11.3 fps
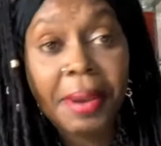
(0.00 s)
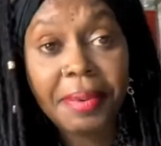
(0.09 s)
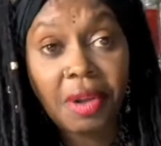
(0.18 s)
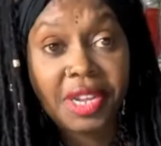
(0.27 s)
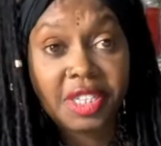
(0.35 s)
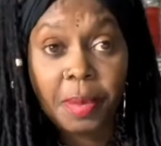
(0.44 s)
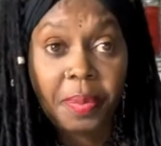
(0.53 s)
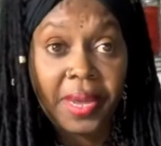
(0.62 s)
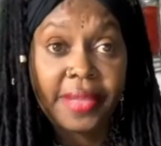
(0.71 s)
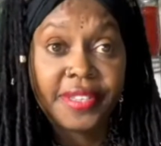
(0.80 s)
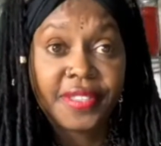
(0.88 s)
people don't need to be
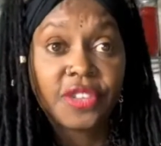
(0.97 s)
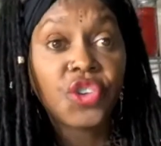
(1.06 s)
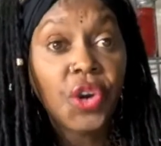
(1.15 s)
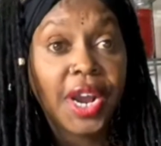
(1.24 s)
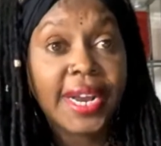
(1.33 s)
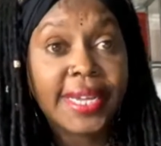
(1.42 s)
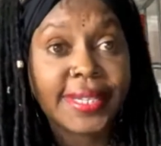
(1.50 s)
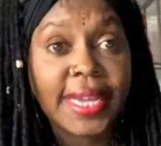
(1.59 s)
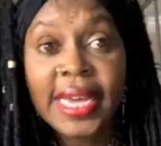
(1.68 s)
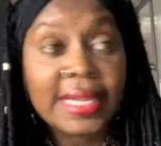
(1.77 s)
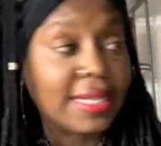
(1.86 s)
playing these things. You hear
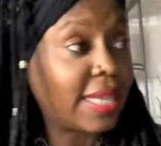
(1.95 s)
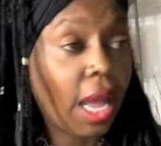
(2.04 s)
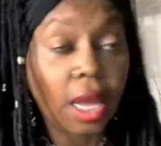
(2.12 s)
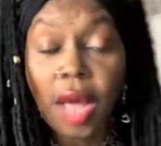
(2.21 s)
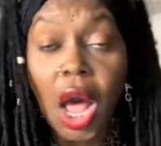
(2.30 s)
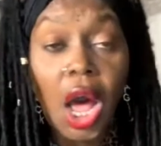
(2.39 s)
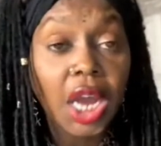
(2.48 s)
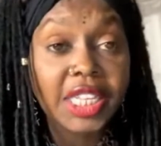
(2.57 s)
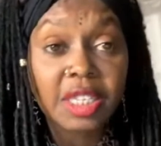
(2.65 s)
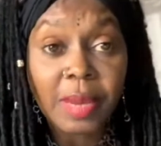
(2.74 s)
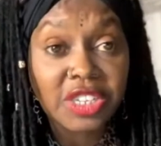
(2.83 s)
this? All
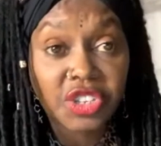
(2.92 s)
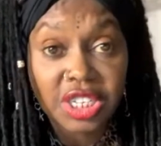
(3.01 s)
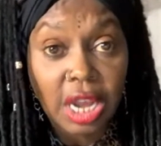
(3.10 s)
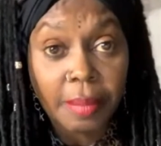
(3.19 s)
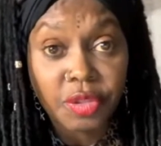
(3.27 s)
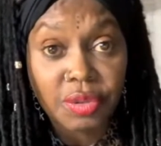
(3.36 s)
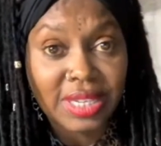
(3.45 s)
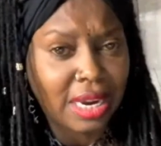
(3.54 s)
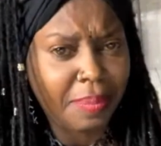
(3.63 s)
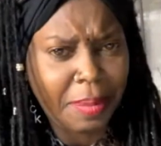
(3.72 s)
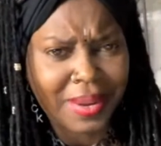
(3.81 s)
these messages coming through
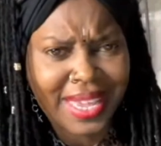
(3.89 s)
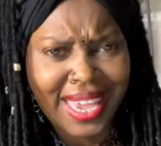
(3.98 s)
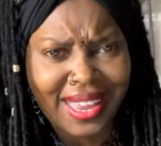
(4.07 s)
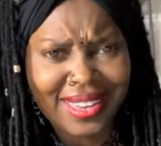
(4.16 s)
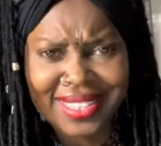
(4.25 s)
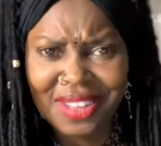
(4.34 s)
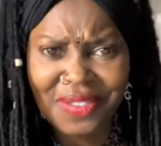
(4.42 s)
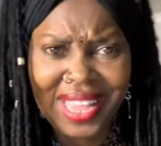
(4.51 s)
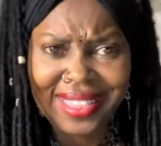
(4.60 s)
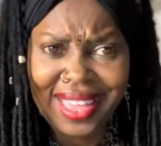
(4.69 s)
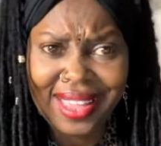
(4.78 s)
telling people to kill and stuff
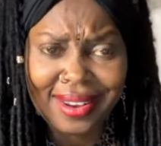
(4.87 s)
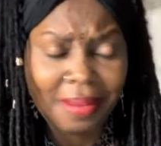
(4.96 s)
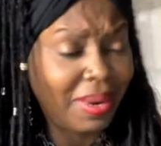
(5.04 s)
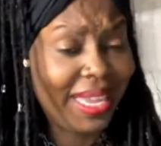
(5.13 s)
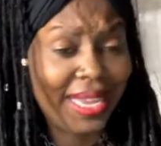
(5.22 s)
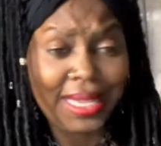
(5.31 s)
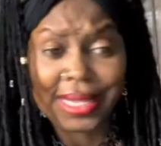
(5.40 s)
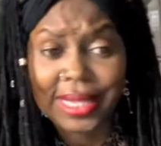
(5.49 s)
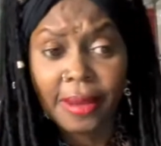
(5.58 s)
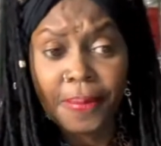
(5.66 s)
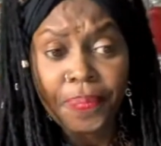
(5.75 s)
like that? Please.